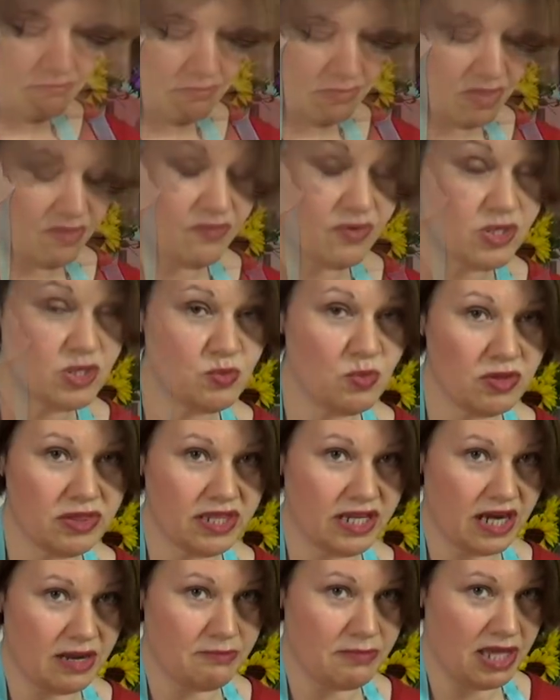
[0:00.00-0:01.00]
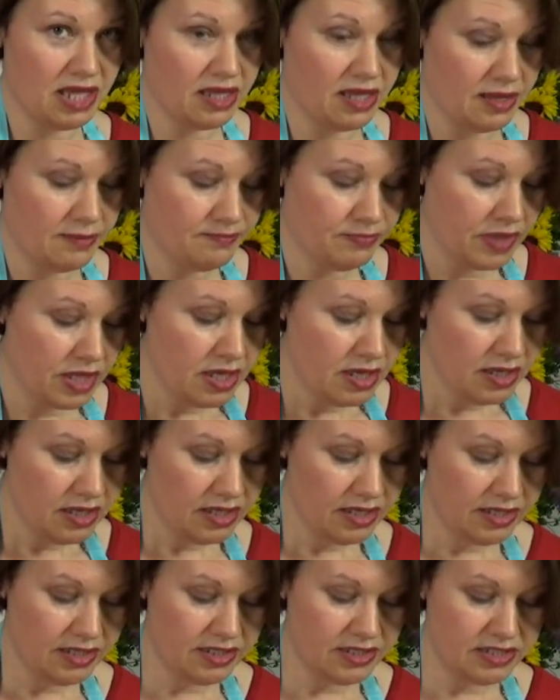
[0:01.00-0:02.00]
The first one that I'm making
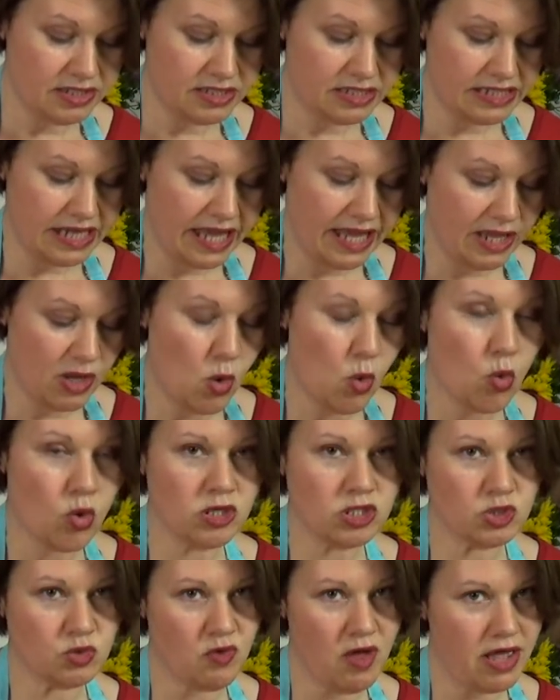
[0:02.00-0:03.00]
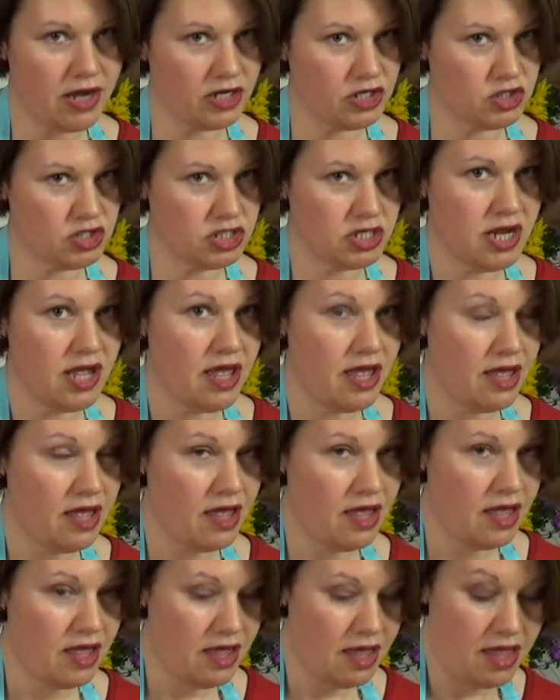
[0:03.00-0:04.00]
is a horseradish
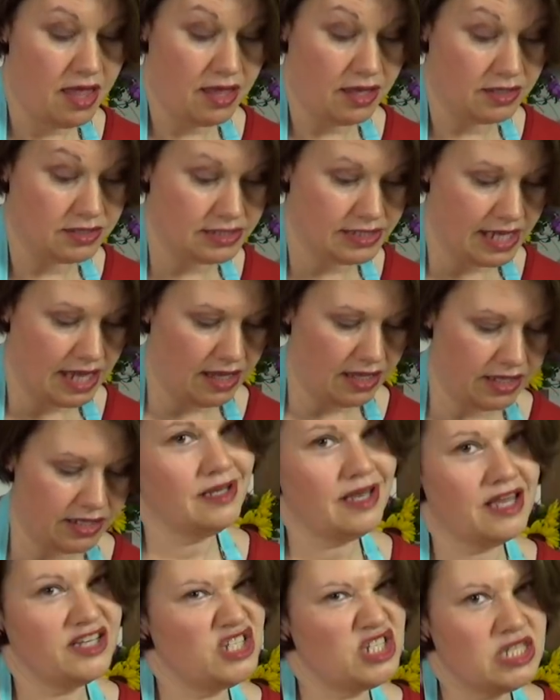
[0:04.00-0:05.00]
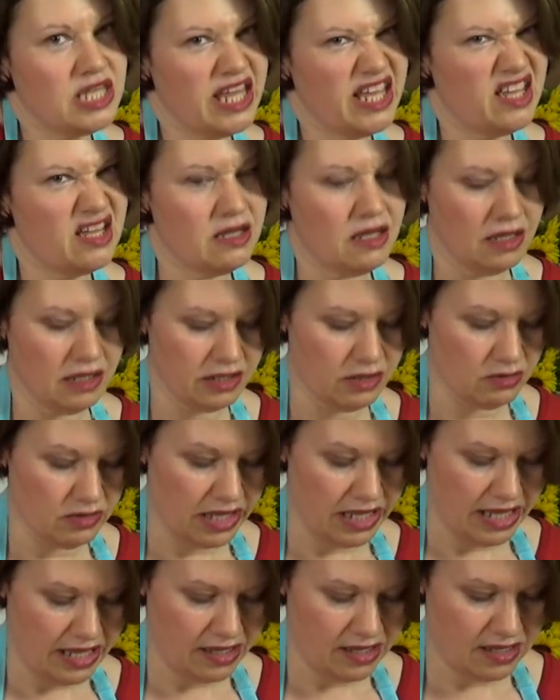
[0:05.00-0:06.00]
egg salad. I just like a little
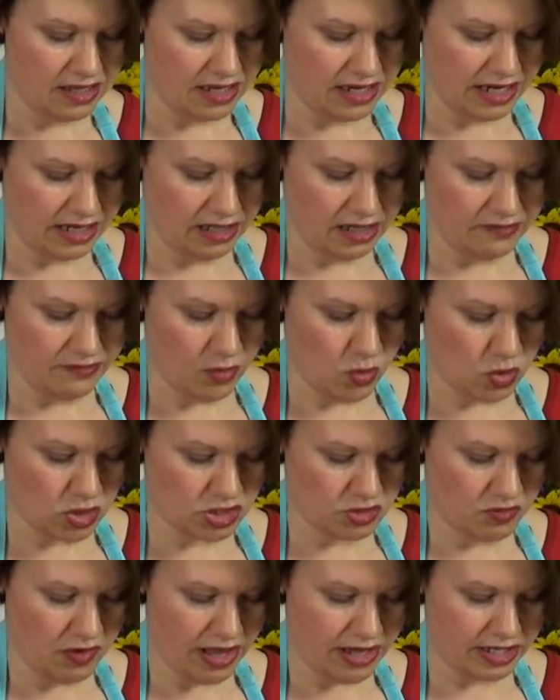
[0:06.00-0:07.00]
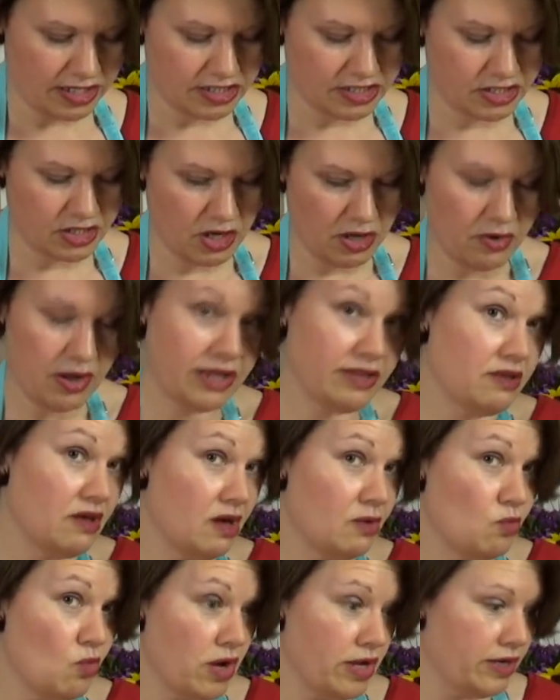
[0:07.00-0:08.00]
kick, and I love horseradish, so I
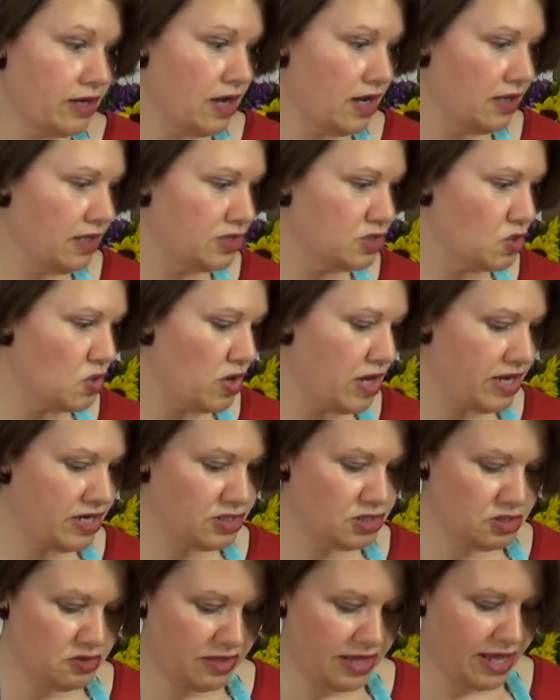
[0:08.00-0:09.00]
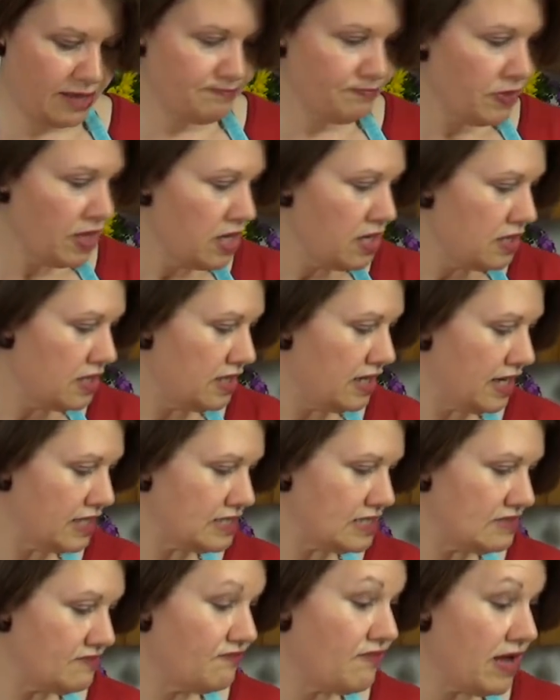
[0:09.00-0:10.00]
thought, why not? Let's go ahead and do that. The
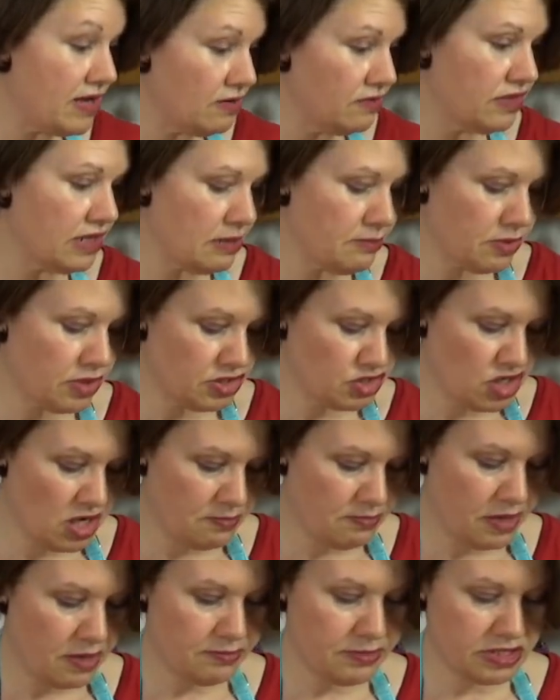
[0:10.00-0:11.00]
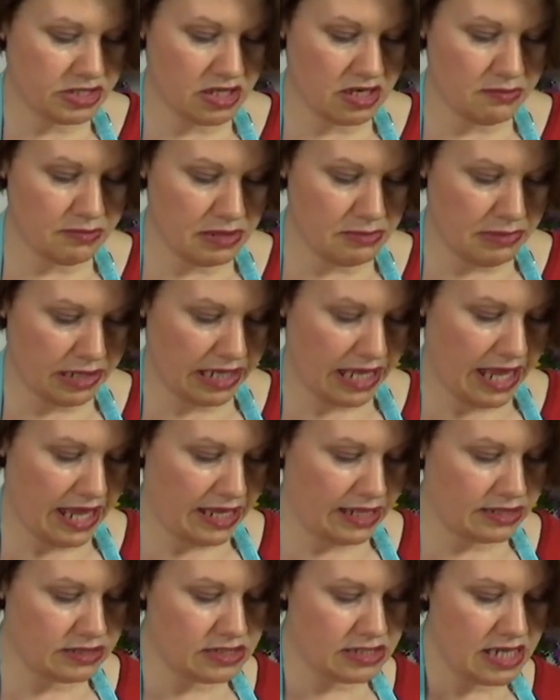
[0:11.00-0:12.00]
next final thing I'm going to chop up is going to be my
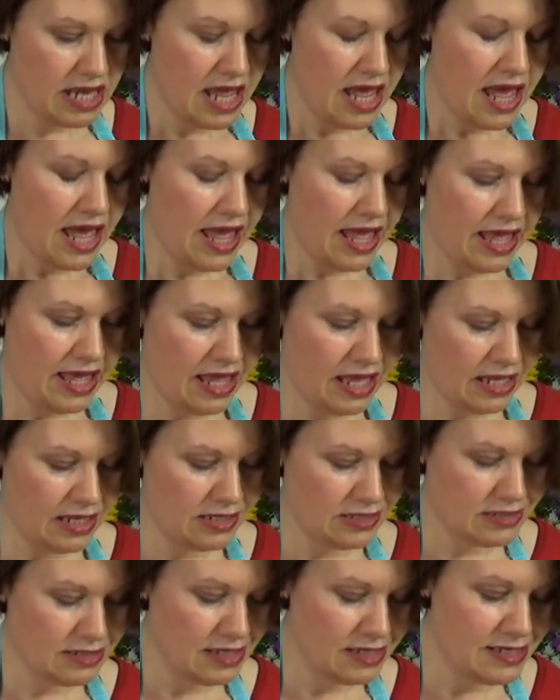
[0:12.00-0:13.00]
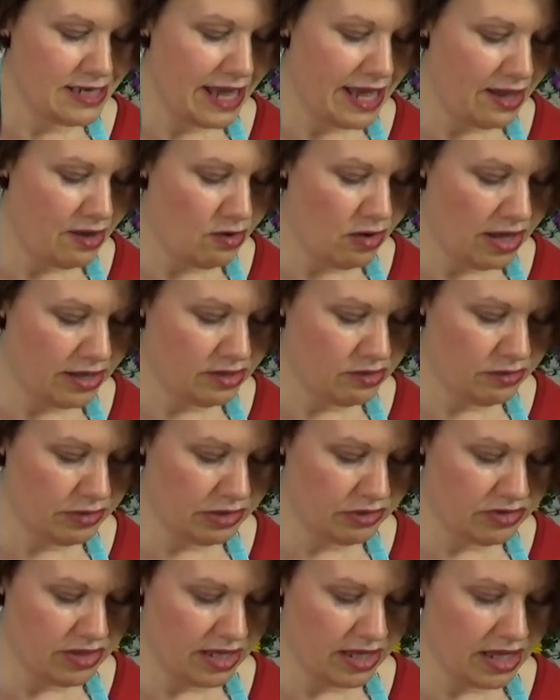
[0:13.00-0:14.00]
eggs. And now I know what
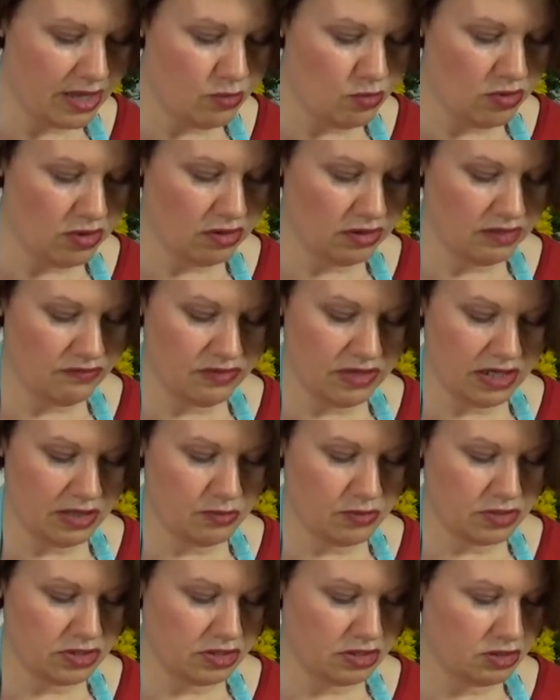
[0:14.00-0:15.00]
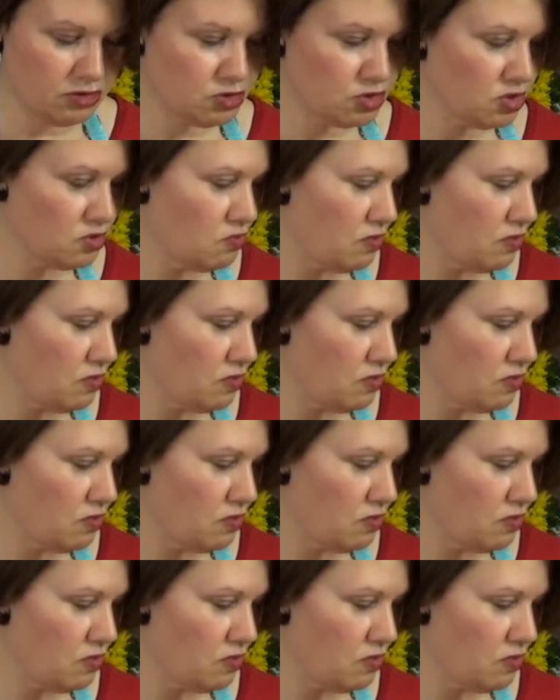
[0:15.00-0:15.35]
you're thinking, well, if you didn't want to use your